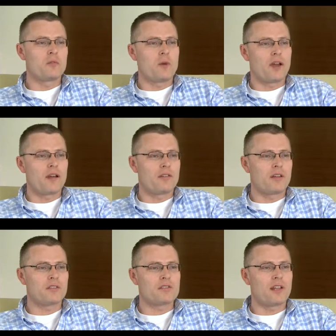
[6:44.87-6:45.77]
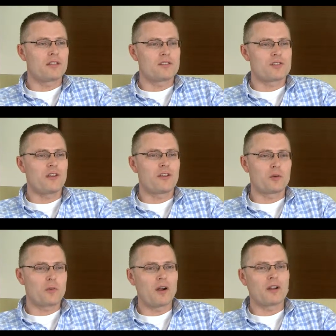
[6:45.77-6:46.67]
by things like the cellular
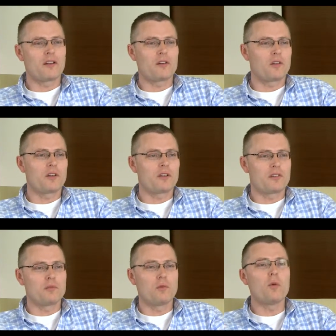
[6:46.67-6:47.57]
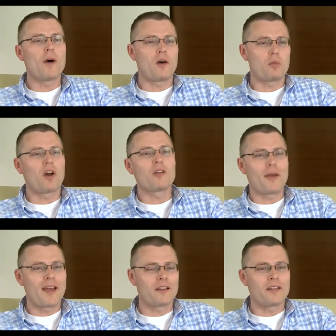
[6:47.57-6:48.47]
market or the mobile
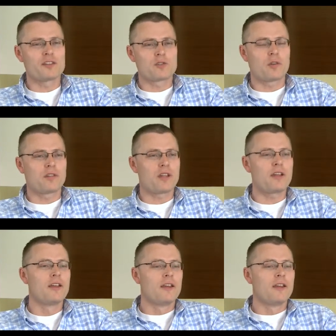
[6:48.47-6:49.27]
broadband and that sort of thing,